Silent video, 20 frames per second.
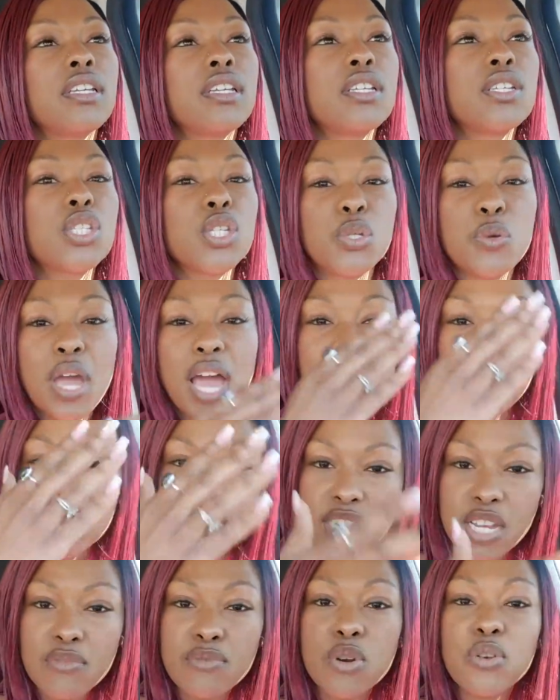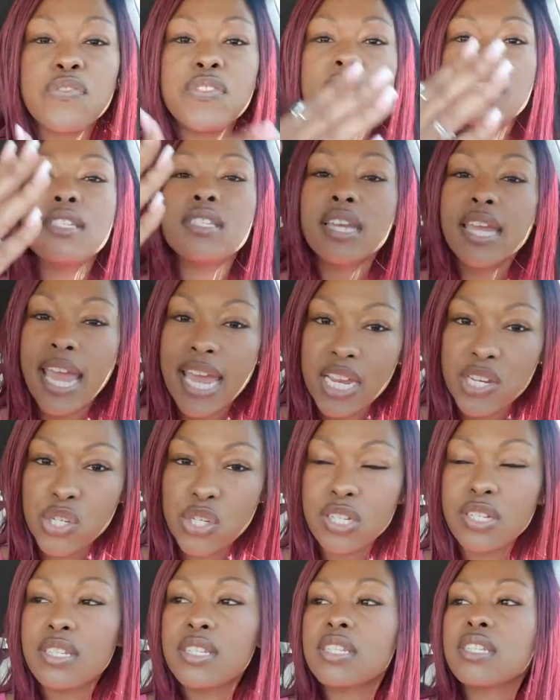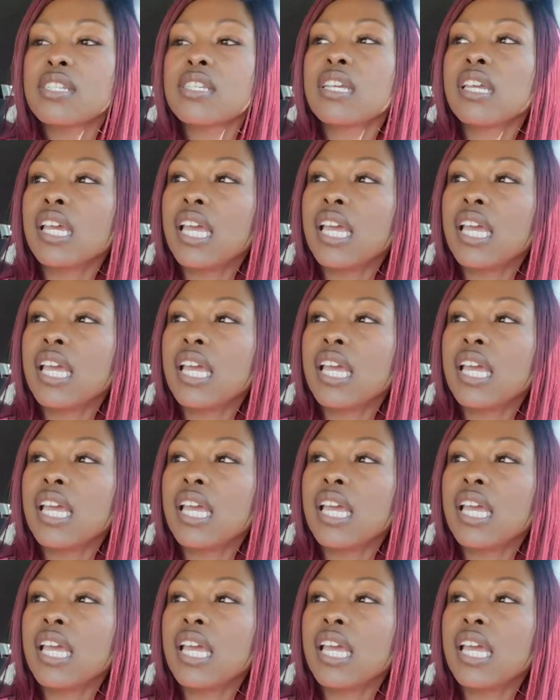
So you have several of these occasions.